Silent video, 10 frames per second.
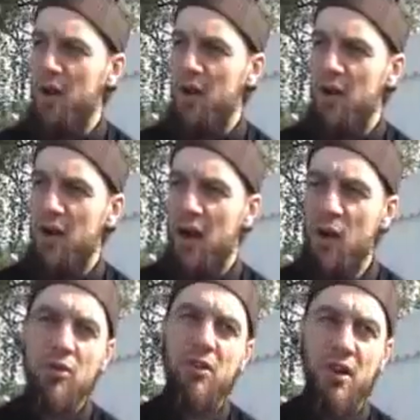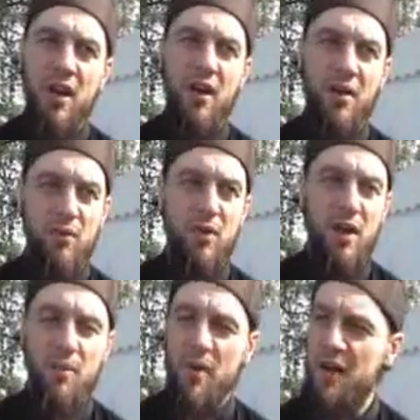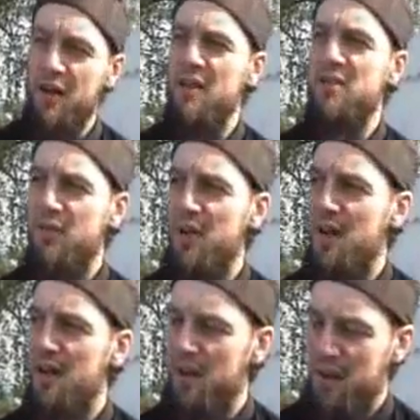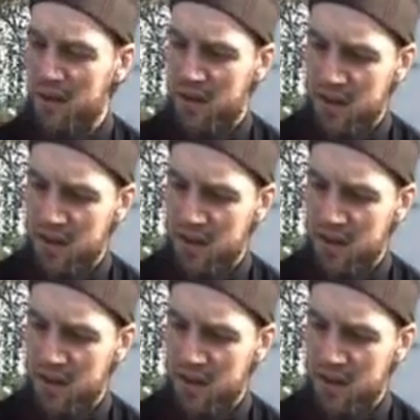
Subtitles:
but I was lucky, alhamdulillah, by the grace of Allah,